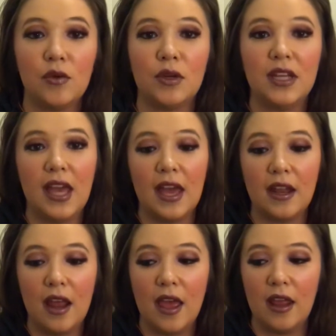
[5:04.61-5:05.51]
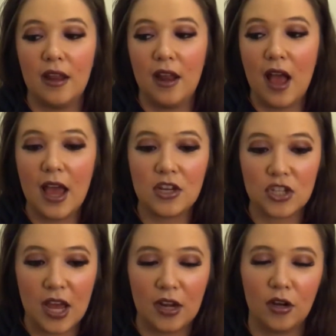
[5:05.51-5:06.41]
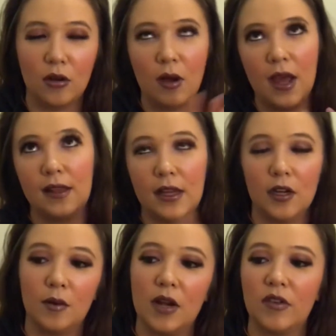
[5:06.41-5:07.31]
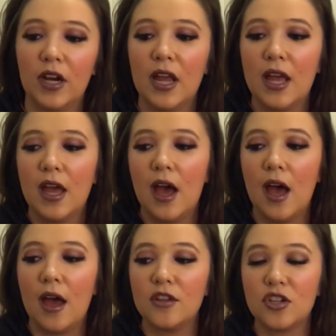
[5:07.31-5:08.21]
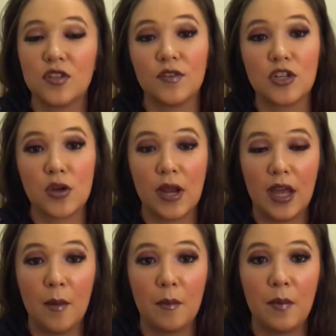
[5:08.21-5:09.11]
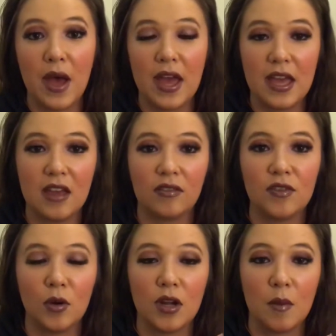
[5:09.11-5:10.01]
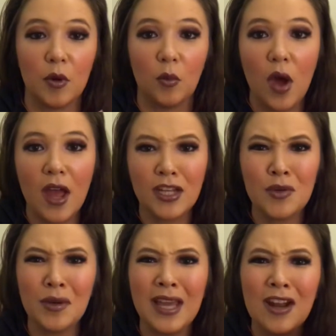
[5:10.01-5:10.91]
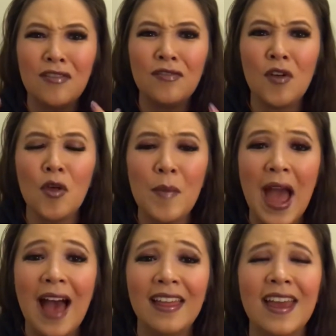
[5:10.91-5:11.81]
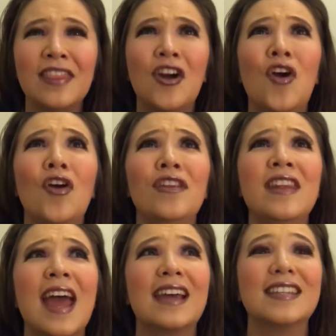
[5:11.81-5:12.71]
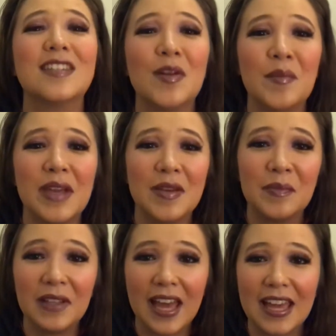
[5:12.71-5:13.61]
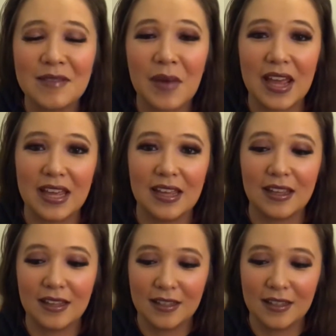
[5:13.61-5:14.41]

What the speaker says: you would get an eyeshadow, highlighter, whatever, just for showing up. But if you were number 1, you would get a full palette, and the girl next to me playing my